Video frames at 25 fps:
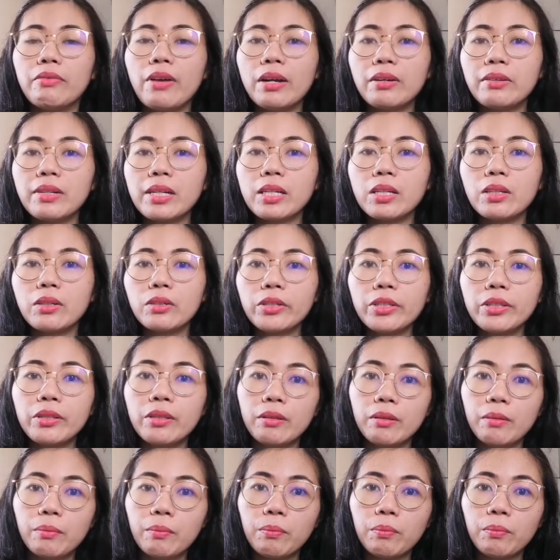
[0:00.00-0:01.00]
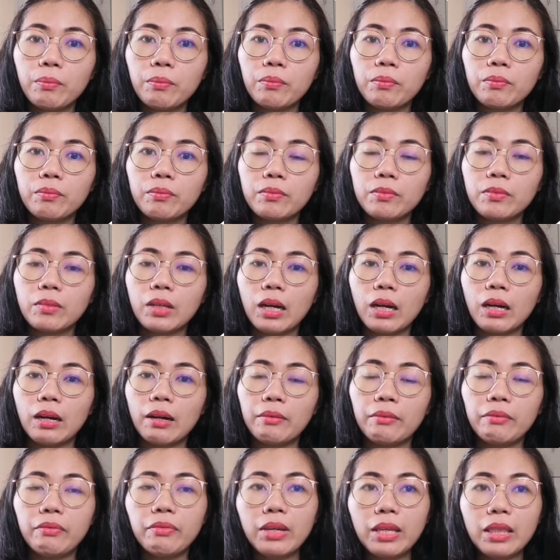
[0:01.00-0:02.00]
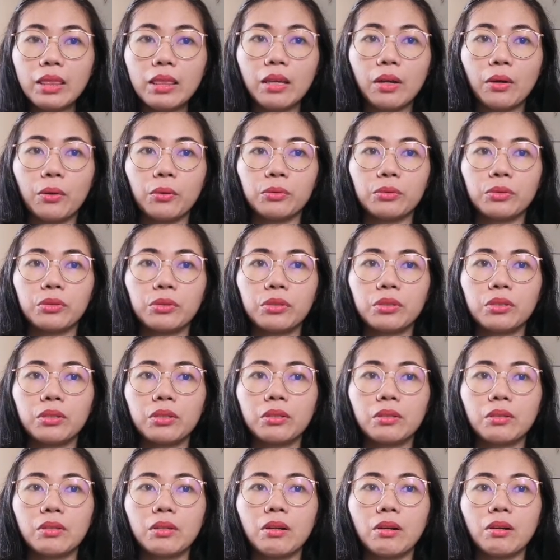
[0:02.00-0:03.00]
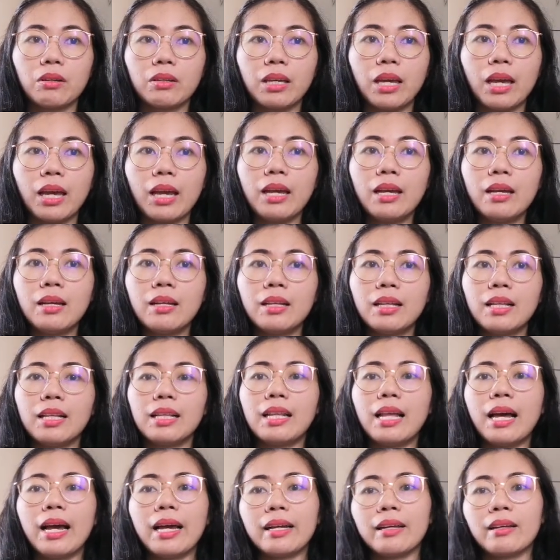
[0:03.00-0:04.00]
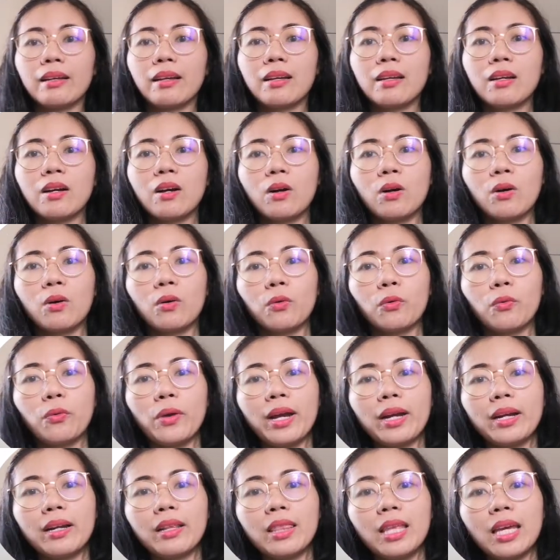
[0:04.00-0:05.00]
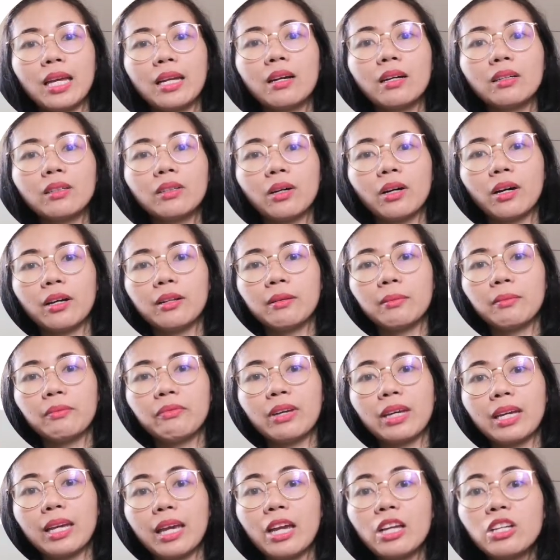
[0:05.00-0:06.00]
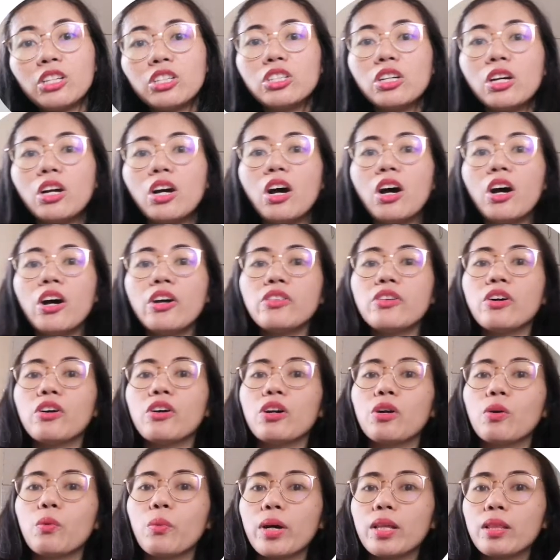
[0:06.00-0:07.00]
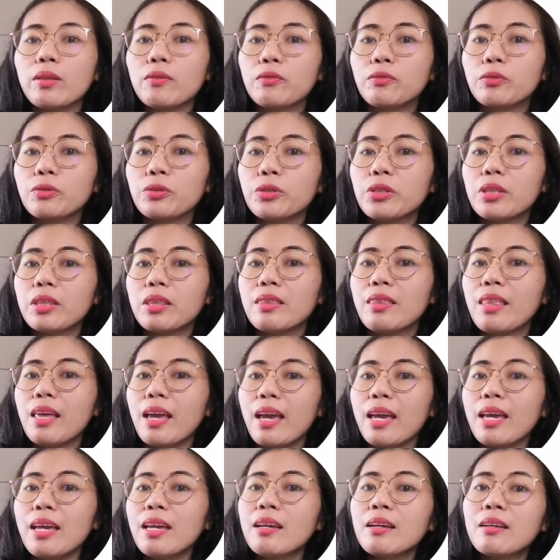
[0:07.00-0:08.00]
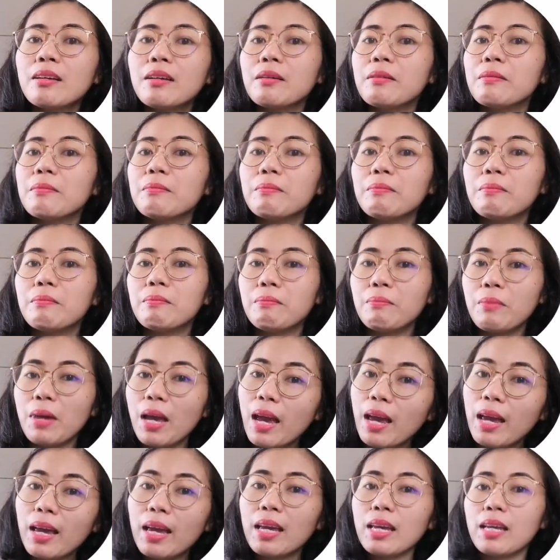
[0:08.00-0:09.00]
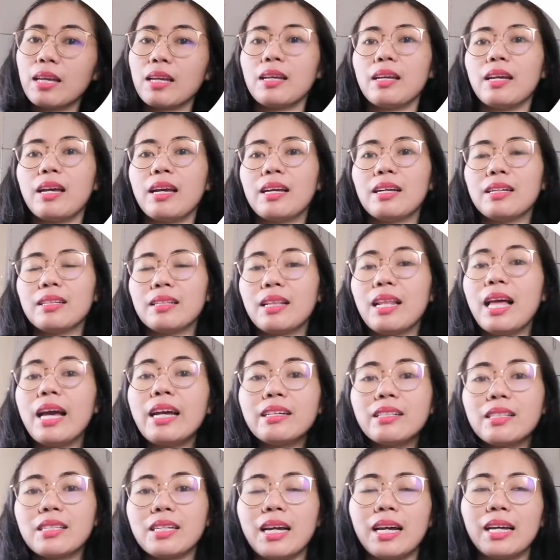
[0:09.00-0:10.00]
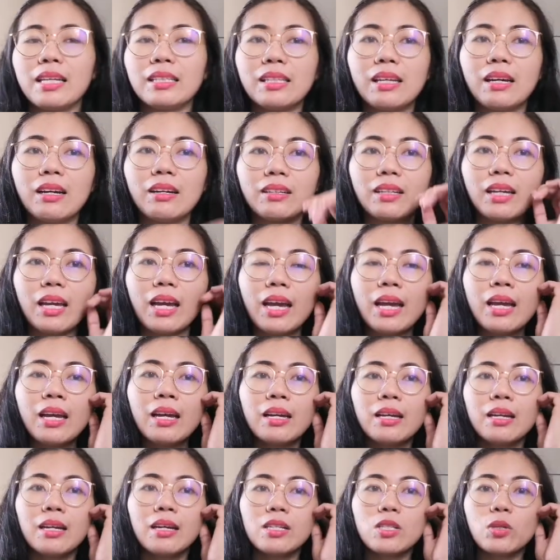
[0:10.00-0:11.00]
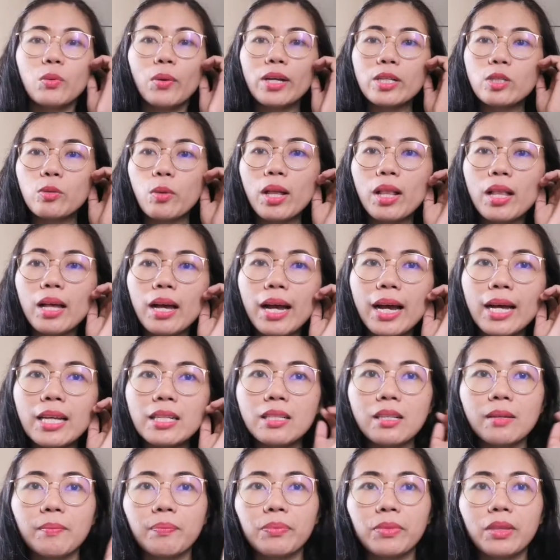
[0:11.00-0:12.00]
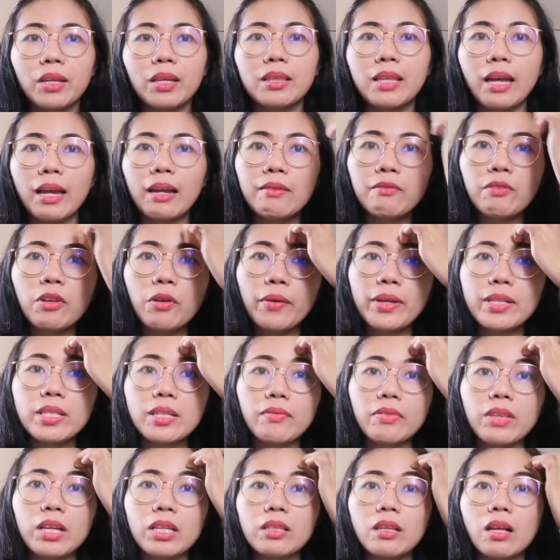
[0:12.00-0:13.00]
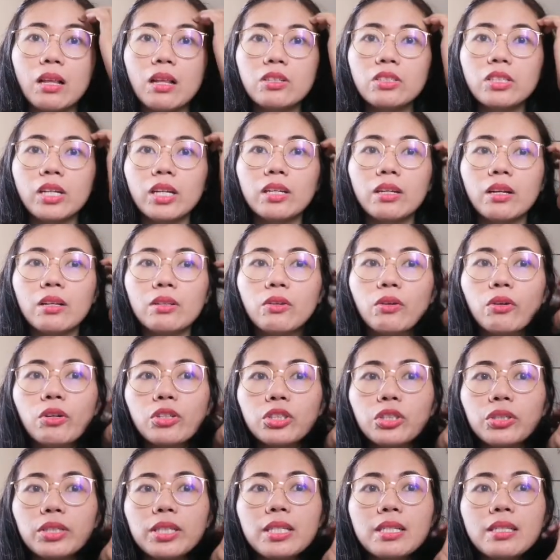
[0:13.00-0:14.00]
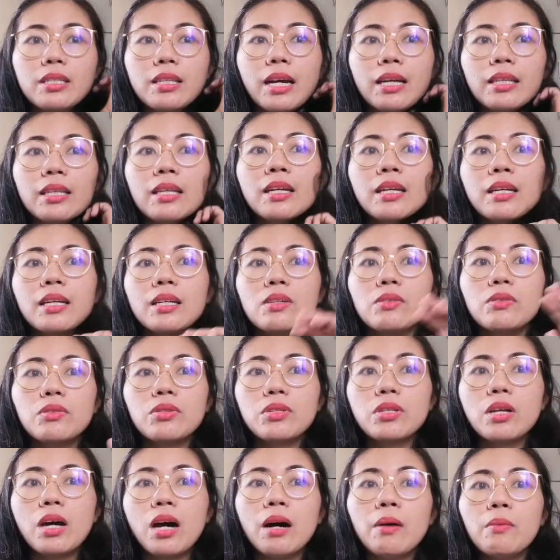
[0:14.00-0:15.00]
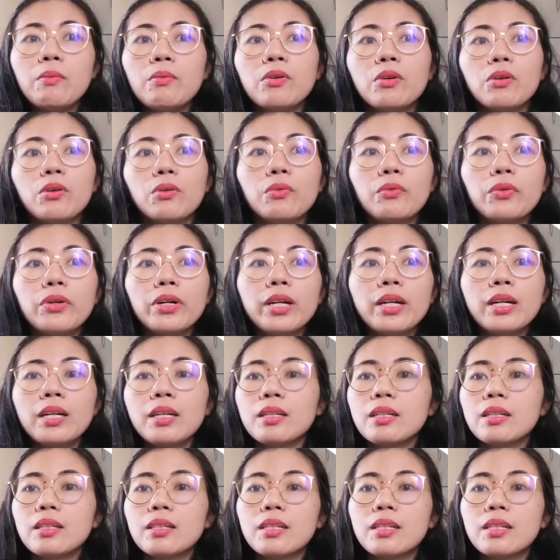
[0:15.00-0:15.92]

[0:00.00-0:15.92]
very good videos. Okay, like where they go on vacation or what food they make, like that. Okay, so as well as the influence of technology in our culture is that some